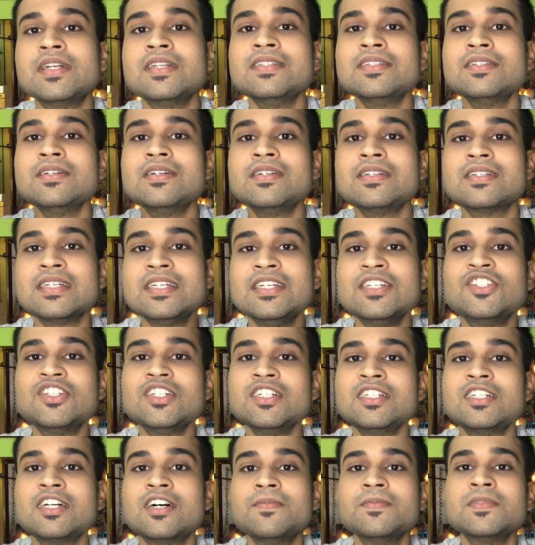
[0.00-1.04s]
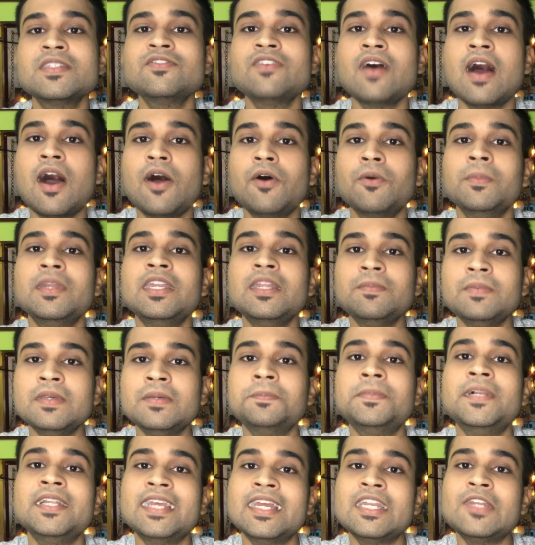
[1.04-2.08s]
is your reach in terms of how many
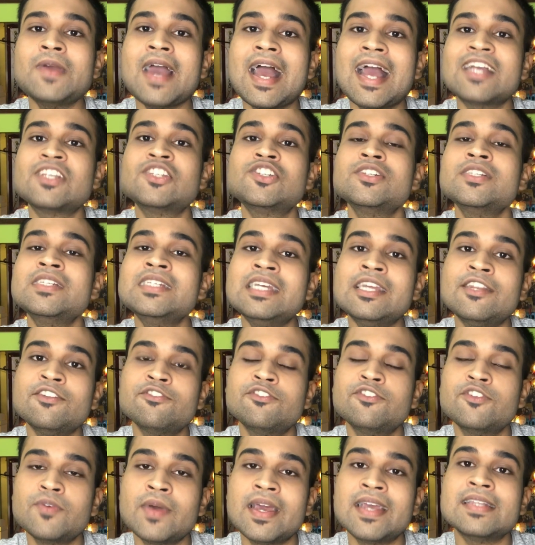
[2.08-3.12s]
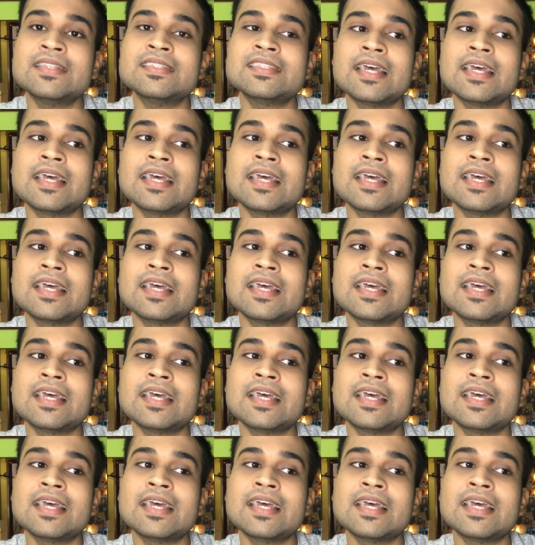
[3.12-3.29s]
people can you actually influence,